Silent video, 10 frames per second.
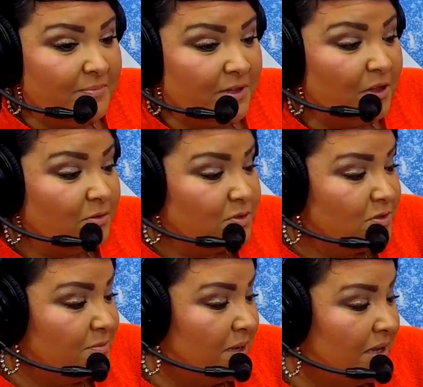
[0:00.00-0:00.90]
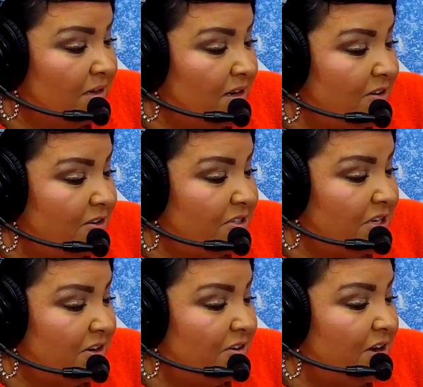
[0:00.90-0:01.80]
close to me, near and
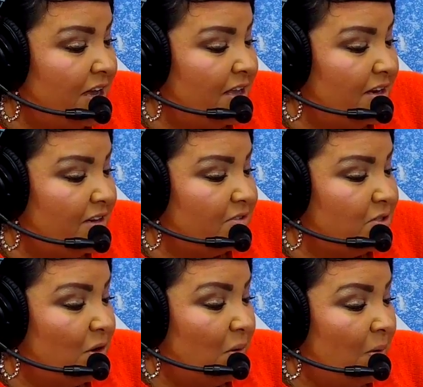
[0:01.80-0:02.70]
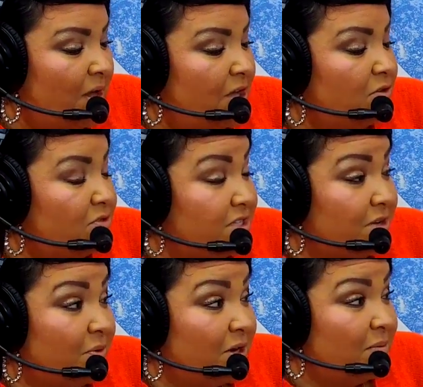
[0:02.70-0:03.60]
dear. And so you said
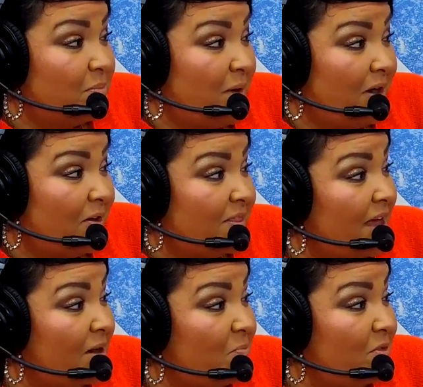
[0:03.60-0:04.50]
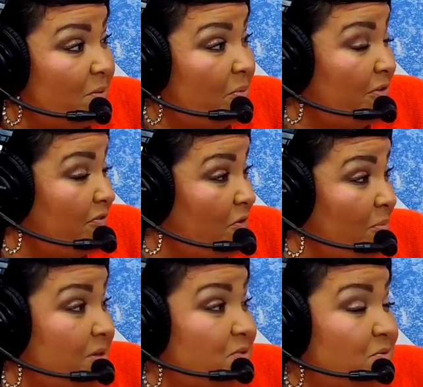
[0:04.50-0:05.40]
they were going to be pairing that up with a
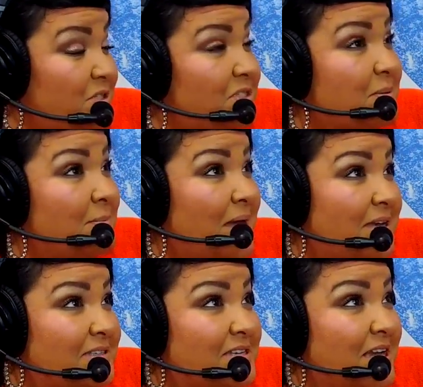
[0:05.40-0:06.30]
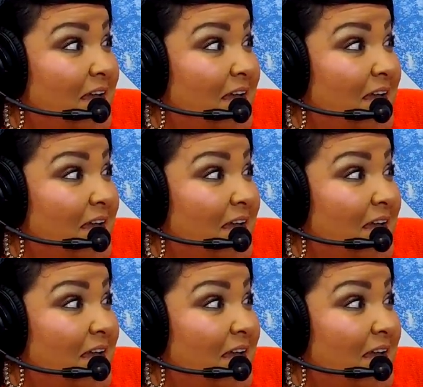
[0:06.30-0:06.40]
performance, which is amazing.